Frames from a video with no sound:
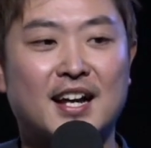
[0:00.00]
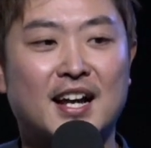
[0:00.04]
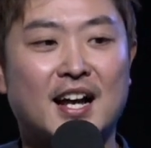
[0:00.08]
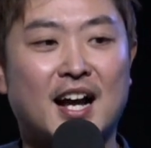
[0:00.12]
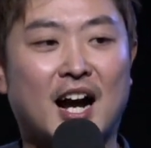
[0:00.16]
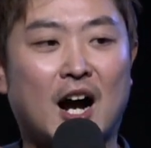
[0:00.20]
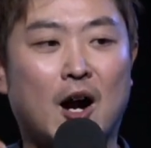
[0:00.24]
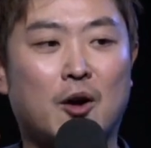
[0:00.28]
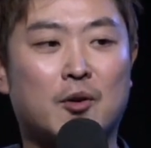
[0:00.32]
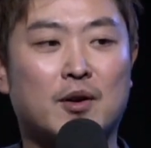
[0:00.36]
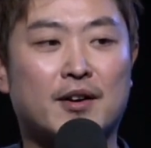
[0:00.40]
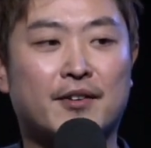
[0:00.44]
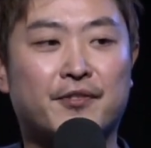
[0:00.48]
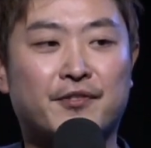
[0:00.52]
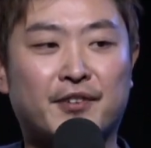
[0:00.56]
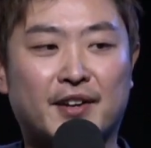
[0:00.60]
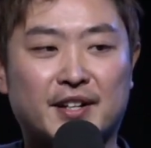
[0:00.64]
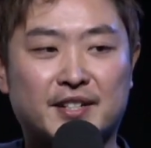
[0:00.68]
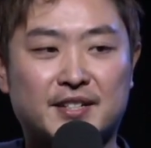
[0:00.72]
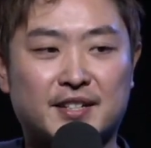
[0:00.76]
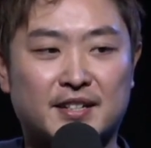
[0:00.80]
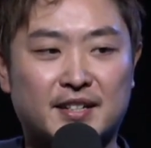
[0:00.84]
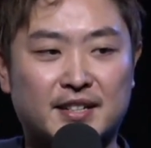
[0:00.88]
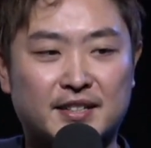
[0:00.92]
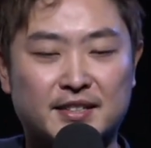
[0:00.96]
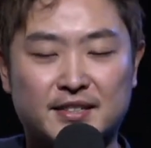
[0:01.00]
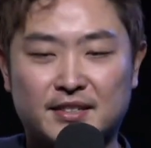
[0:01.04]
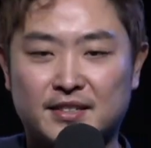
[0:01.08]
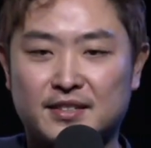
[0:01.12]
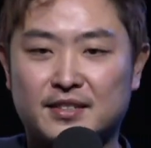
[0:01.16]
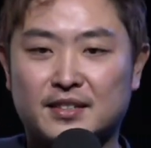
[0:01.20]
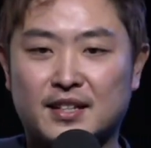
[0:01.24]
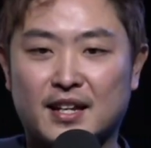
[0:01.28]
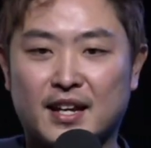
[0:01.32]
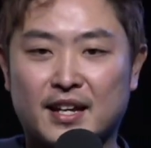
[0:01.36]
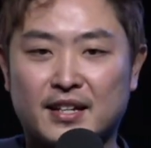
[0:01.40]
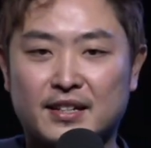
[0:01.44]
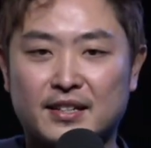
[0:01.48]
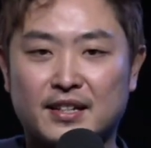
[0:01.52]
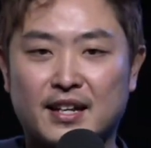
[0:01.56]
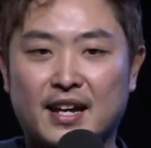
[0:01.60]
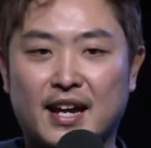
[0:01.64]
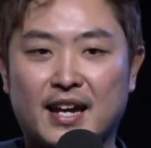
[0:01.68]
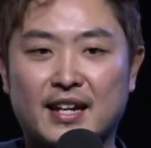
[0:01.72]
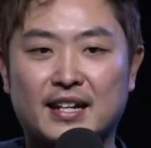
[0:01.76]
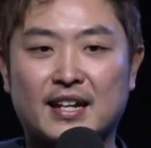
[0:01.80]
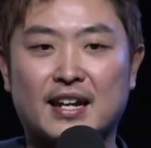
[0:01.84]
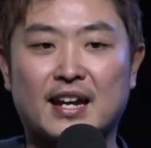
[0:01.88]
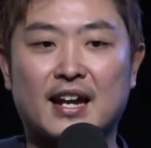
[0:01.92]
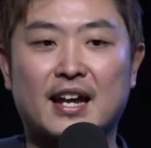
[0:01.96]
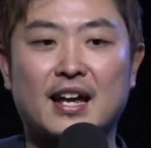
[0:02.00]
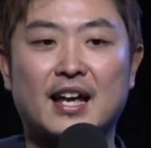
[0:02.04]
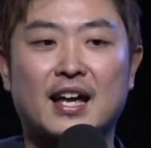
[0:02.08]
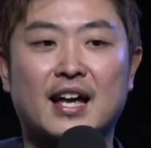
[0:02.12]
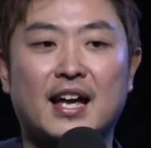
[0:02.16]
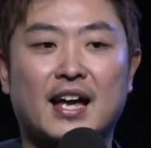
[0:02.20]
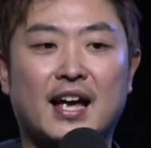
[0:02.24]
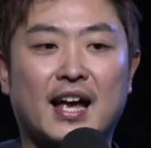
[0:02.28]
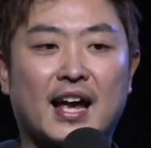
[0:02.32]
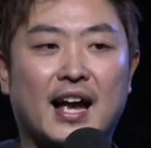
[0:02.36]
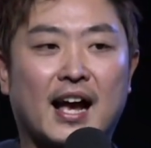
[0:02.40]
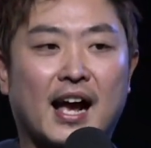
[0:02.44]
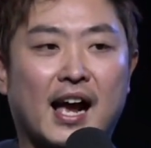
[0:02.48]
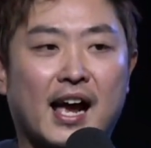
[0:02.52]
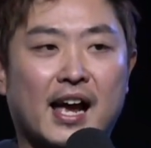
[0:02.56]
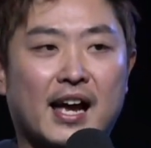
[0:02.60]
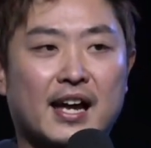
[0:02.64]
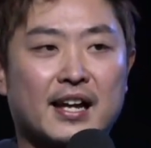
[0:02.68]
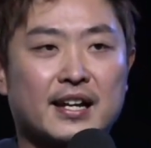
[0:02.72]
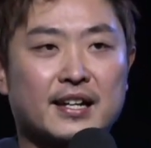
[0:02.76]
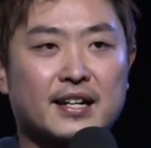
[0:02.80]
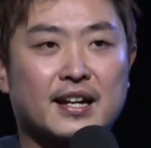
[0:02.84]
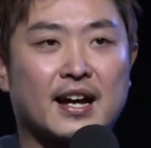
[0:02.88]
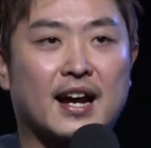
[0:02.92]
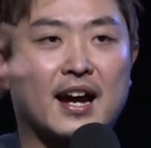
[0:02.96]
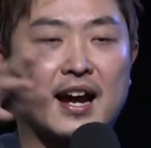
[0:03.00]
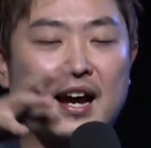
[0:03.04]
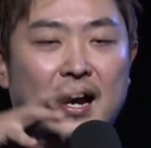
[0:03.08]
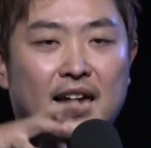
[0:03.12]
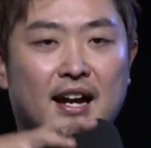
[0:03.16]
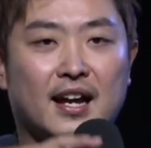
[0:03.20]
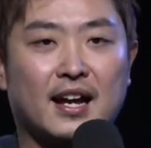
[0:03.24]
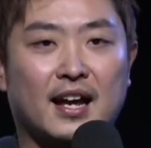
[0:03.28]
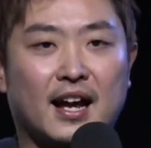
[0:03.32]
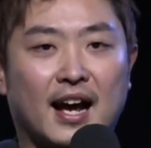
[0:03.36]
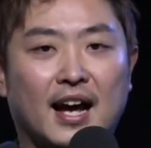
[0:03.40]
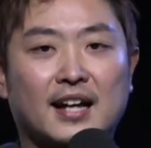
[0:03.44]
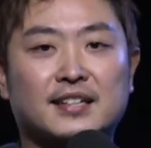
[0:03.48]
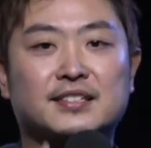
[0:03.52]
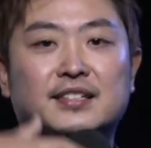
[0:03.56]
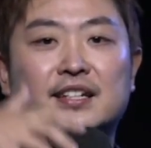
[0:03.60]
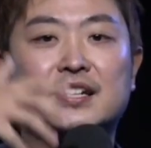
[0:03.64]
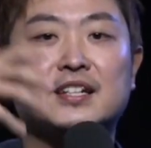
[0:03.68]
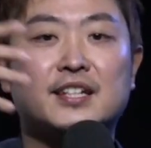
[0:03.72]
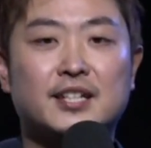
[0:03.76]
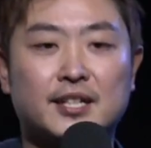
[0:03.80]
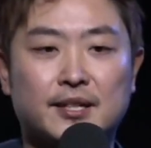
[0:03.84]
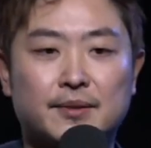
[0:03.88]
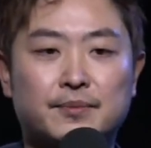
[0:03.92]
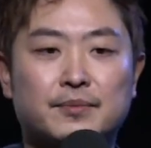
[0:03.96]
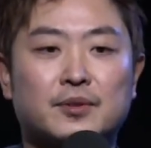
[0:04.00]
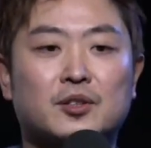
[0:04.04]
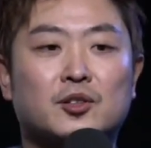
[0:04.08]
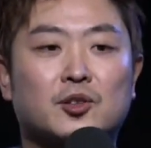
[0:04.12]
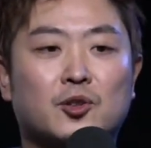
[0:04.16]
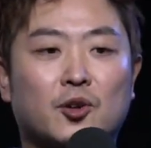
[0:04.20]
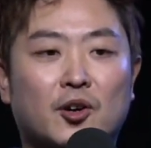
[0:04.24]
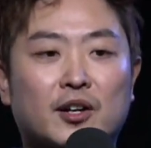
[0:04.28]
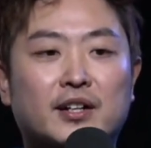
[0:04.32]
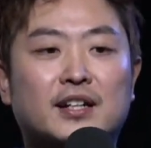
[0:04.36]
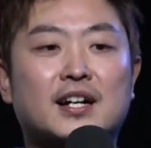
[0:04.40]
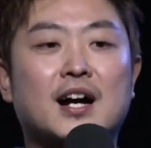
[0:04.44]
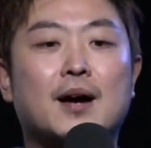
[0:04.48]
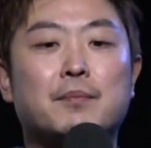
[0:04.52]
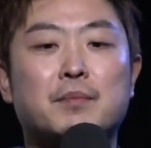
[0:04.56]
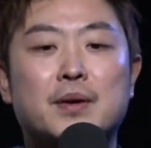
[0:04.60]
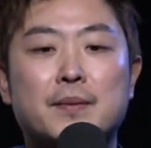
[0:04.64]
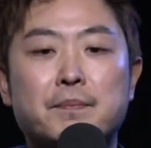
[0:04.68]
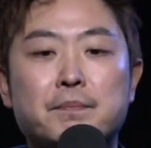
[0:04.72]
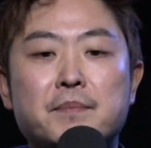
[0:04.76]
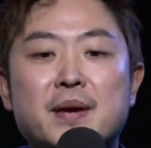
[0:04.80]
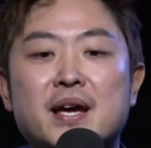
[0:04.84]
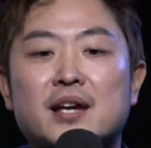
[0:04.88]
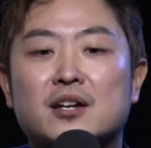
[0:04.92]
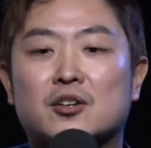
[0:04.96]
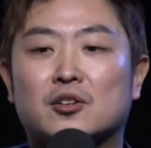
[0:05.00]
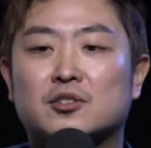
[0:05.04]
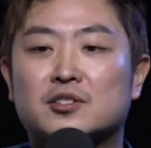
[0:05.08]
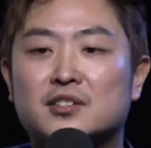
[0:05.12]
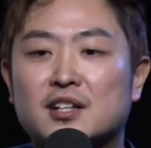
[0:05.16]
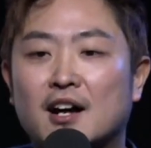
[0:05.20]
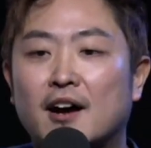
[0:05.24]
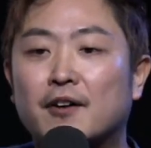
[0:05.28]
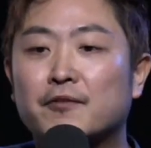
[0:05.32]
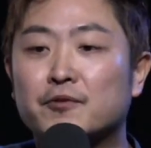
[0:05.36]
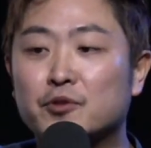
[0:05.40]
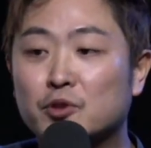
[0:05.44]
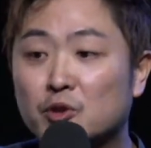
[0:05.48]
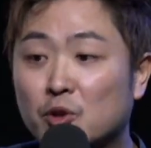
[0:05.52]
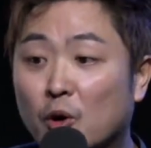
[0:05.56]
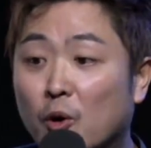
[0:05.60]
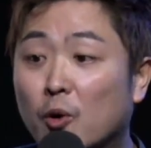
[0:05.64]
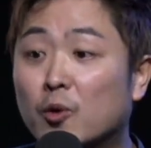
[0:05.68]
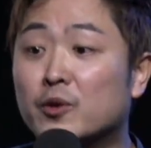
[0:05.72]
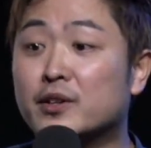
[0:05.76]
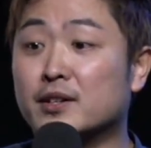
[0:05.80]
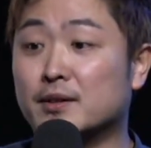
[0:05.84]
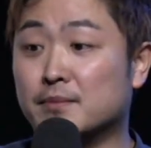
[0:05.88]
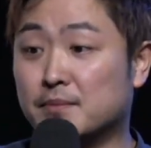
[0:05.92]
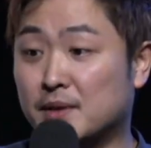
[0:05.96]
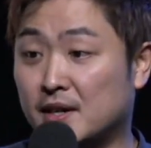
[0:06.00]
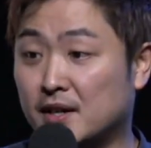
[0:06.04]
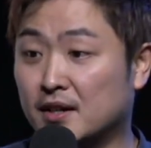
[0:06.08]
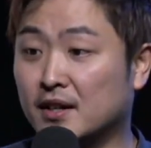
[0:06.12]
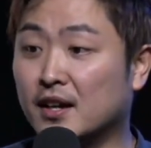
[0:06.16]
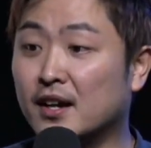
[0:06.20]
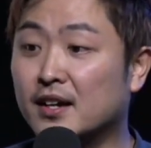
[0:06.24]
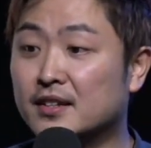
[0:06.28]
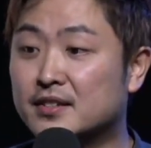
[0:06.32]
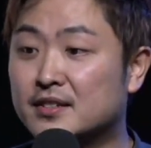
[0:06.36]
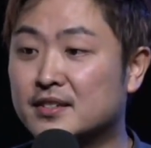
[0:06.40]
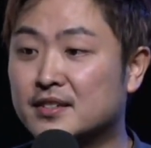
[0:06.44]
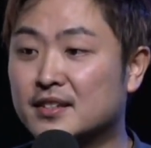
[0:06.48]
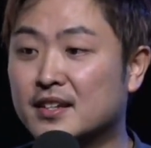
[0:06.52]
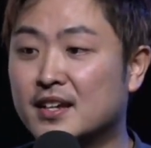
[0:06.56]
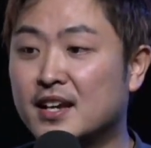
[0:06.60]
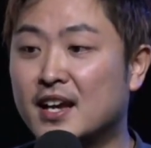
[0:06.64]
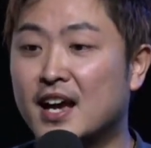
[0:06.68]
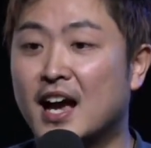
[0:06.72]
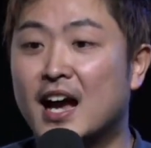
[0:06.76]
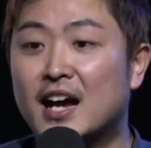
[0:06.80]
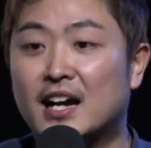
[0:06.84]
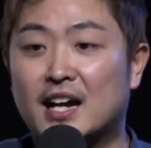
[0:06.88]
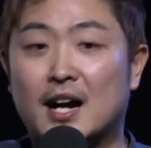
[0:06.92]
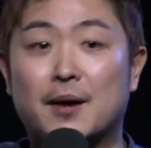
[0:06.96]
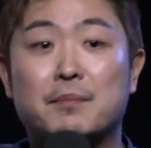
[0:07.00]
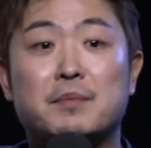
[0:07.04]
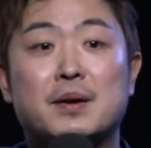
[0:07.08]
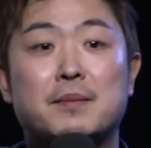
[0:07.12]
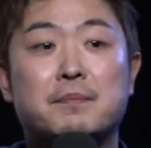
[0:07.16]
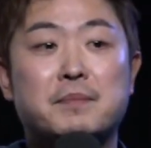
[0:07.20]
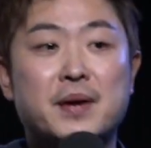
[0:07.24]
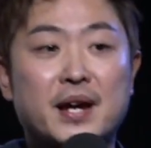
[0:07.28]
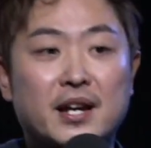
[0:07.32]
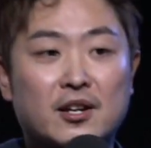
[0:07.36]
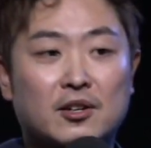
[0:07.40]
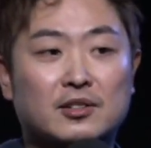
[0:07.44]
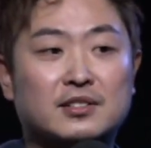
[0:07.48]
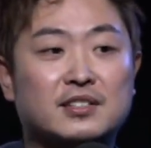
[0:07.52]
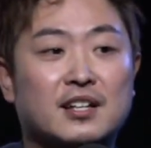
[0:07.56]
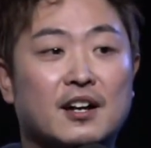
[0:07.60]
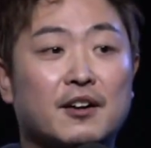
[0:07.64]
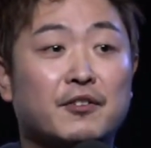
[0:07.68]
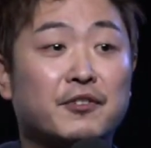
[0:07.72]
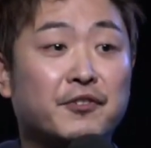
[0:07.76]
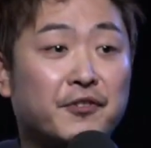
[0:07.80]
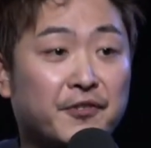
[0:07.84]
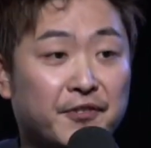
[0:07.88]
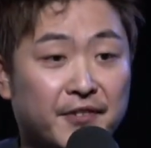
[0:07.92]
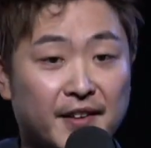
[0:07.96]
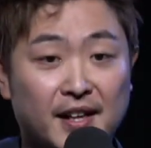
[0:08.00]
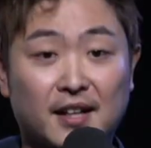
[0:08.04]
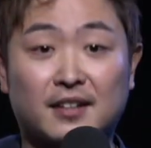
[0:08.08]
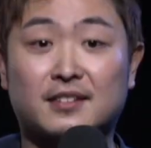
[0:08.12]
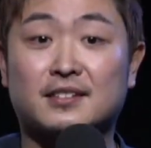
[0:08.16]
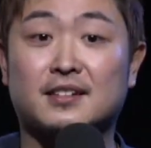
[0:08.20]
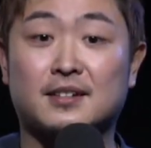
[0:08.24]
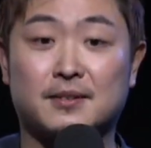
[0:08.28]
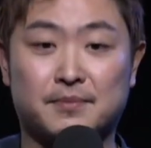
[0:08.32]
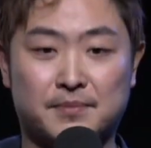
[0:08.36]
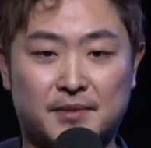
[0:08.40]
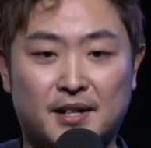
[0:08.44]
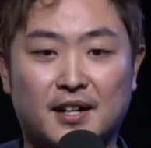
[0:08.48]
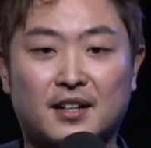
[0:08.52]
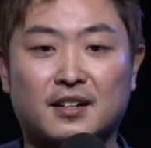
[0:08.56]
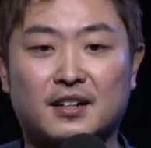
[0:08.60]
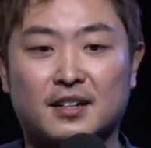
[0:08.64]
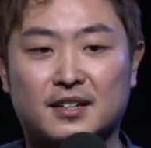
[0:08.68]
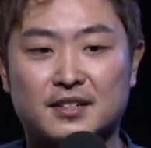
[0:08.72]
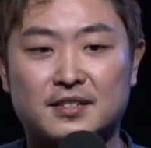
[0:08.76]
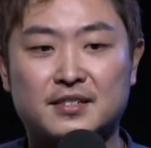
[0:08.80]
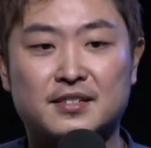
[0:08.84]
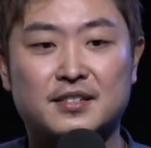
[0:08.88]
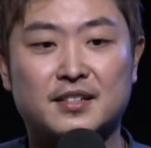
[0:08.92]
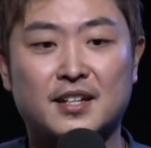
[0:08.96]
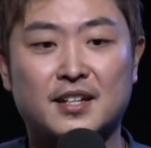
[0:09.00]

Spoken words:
our affection and asking Him, Lord, come and make Yourself known among us. Come and make Yourself felt among us.